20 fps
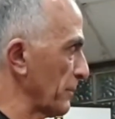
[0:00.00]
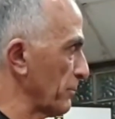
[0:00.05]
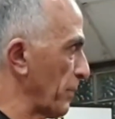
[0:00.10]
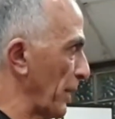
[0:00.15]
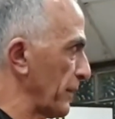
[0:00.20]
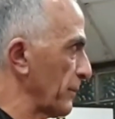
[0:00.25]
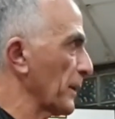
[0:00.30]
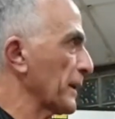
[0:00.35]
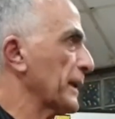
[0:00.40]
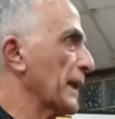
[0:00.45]

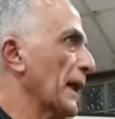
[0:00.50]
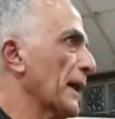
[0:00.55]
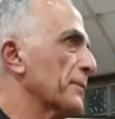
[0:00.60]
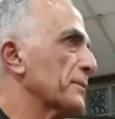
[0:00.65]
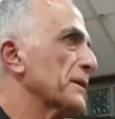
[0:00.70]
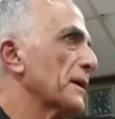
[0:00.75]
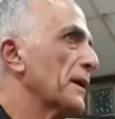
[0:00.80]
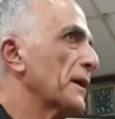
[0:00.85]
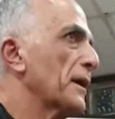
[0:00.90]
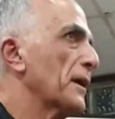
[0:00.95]
Brother
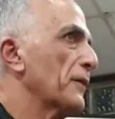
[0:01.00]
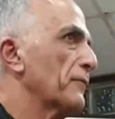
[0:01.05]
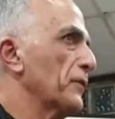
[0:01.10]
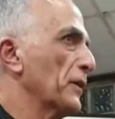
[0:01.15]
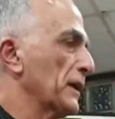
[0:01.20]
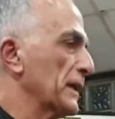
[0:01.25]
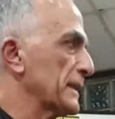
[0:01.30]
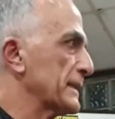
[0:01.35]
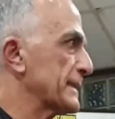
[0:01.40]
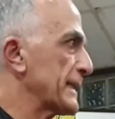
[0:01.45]
McCabe, if you
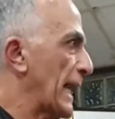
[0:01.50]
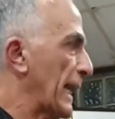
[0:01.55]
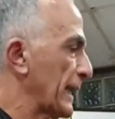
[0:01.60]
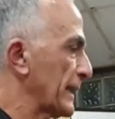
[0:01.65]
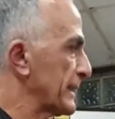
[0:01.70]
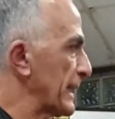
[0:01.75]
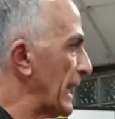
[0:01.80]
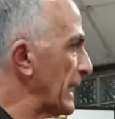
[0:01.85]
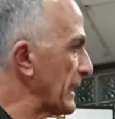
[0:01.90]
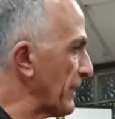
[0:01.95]
can
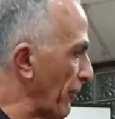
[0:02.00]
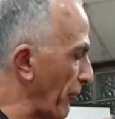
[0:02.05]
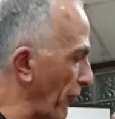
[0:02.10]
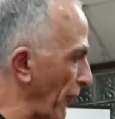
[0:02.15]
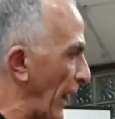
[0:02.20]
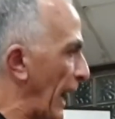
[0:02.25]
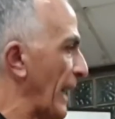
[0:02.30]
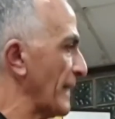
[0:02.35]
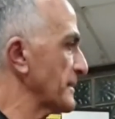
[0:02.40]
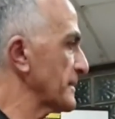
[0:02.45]
take
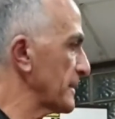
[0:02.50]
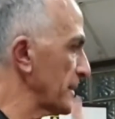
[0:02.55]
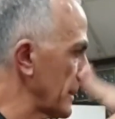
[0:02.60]
that